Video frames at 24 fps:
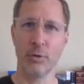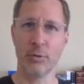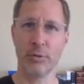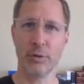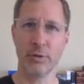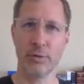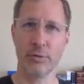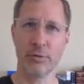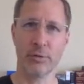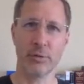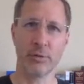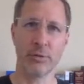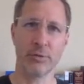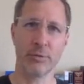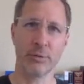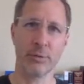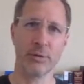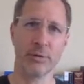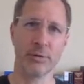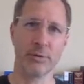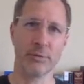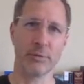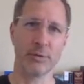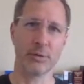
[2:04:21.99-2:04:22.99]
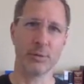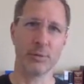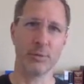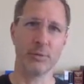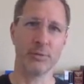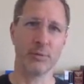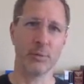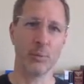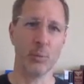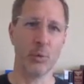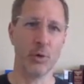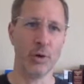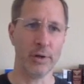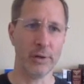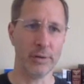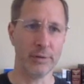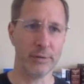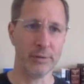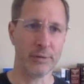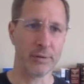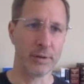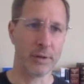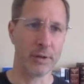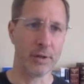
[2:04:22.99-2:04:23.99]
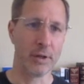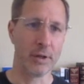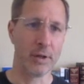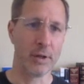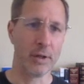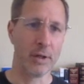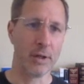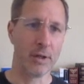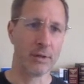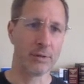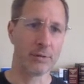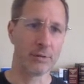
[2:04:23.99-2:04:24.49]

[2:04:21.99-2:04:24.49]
All it is a series of 0s and 1s.